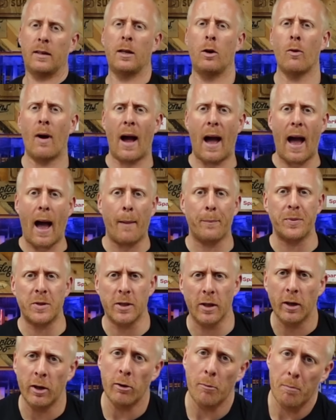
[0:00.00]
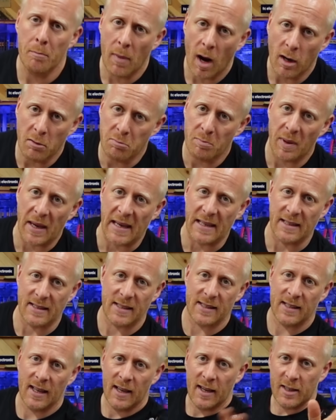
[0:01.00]
you absolute mung
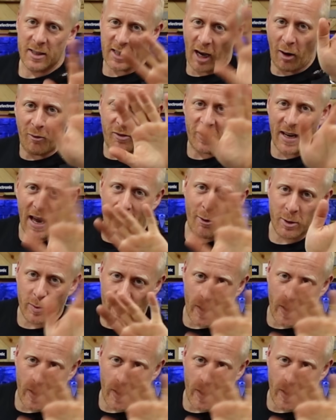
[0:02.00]
beans. Ciao for now.